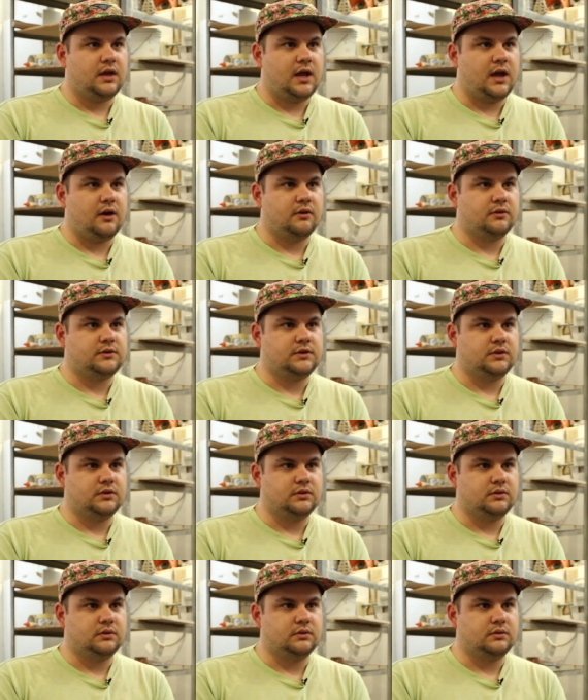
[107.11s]
how
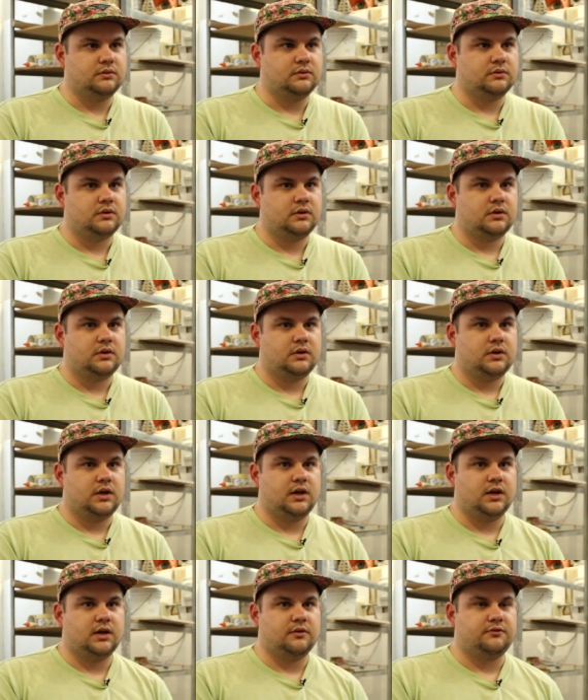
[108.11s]
to
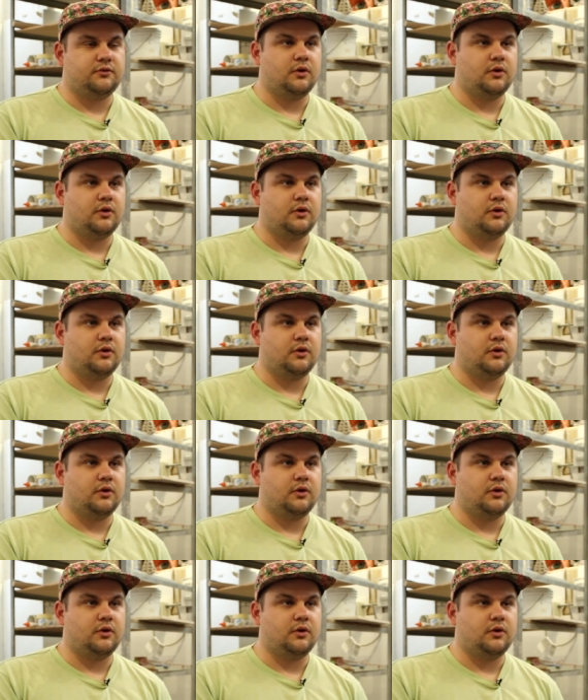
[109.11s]
uh,